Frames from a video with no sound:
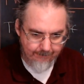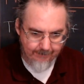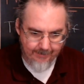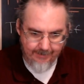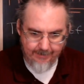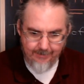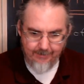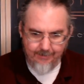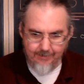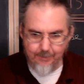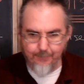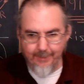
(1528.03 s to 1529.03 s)
then
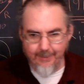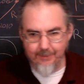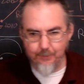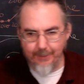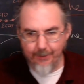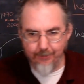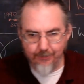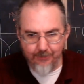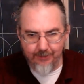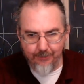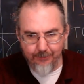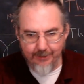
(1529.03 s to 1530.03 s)
expand its powers to
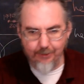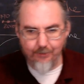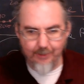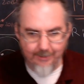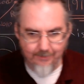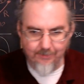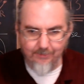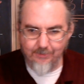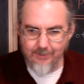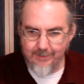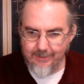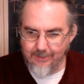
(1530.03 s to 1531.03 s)
deal with that crisis,
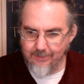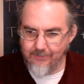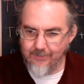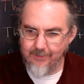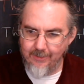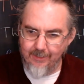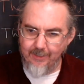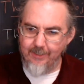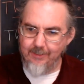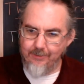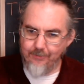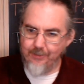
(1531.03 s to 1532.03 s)
and then they just
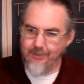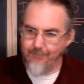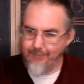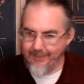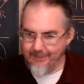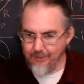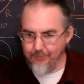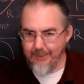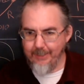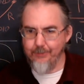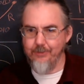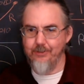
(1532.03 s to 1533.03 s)
don't give back these
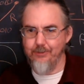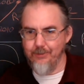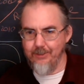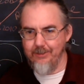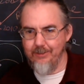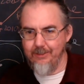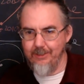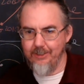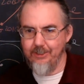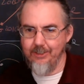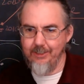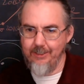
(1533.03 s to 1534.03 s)
powers that were
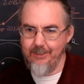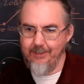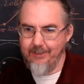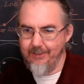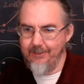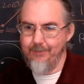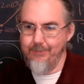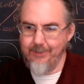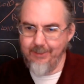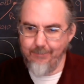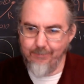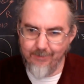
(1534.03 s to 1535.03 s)
initially intended to be
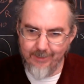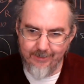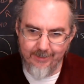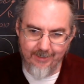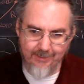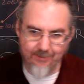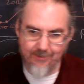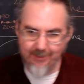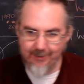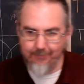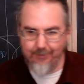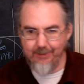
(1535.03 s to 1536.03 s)
temporary. They just
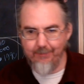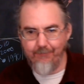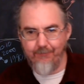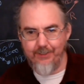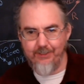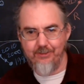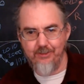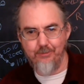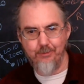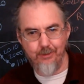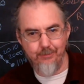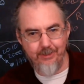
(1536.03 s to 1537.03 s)
kind of become fixed as
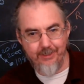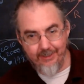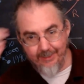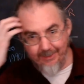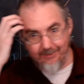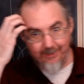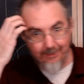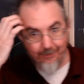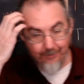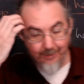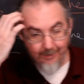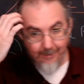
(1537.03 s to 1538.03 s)
permanent, and that's
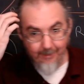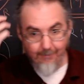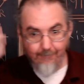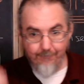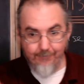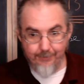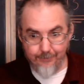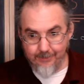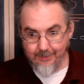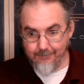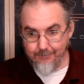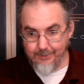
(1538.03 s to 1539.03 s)
how federal
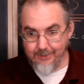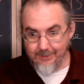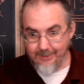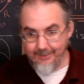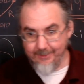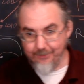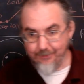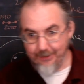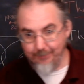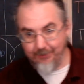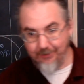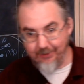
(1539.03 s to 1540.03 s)
government kind of
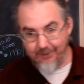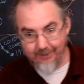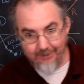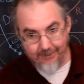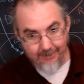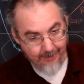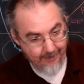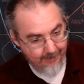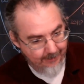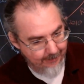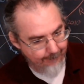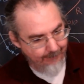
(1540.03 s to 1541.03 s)
creeps along.
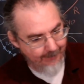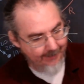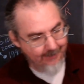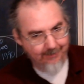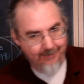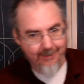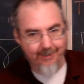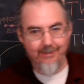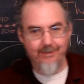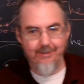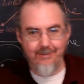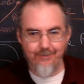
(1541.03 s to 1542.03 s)
That is
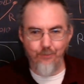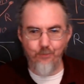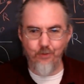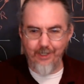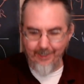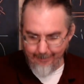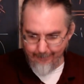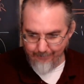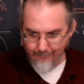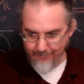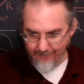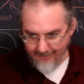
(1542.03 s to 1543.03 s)
not what
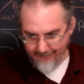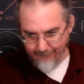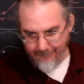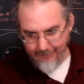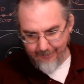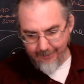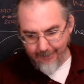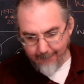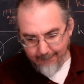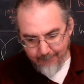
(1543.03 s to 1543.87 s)
happened with FDR.